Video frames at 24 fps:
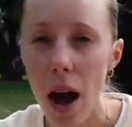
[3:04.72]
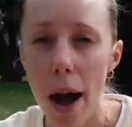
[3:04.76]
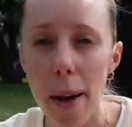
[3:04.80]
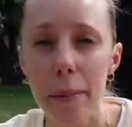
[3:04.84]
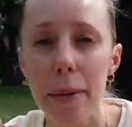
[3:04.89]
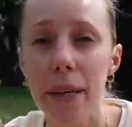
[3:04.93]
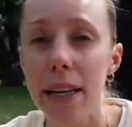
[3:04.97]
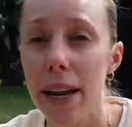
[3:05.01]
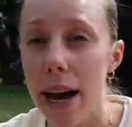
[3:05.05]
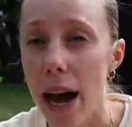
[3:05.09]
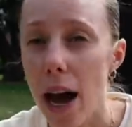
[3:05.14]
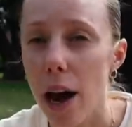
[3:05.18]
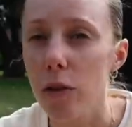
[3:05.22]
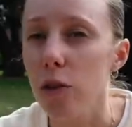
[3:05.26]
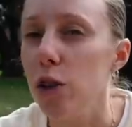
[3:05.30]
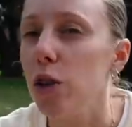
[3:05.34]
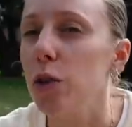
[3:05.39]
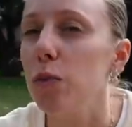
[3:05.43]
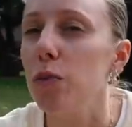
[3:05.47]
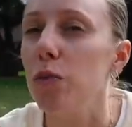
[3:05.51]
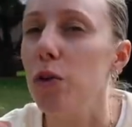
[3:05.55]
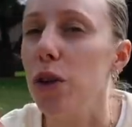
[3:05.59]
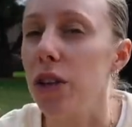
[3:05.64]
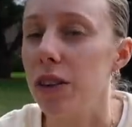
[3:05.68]
I'm in our
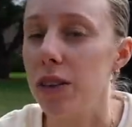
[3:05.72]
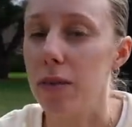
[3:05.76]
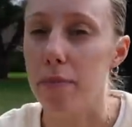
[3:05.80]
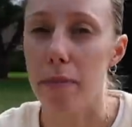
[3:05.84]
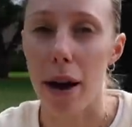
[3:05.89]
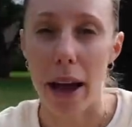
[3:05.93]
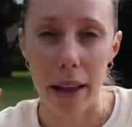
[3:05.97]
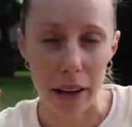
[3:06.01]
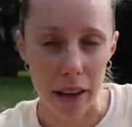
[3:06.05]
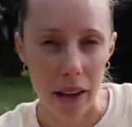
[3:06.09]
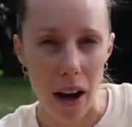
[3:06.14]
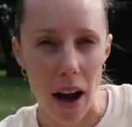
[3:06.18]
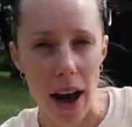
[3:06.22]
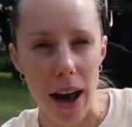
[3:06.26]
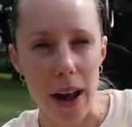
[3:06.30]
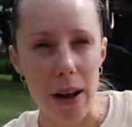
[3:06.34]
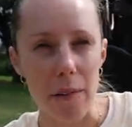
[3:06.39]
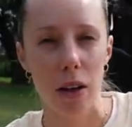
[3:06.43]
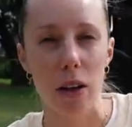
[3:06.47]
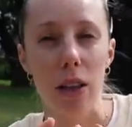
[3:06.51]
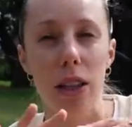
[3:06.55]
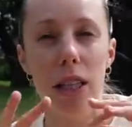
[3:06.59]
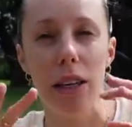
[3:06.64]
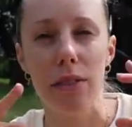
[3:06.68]
room with
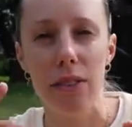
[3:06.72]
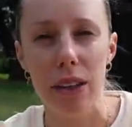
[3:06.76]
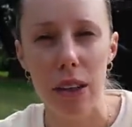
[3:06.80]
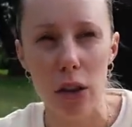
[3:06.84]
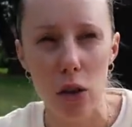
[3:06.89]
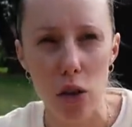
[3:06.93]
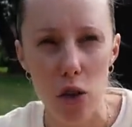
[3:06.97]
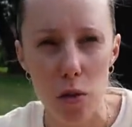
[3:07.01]
Malachi, living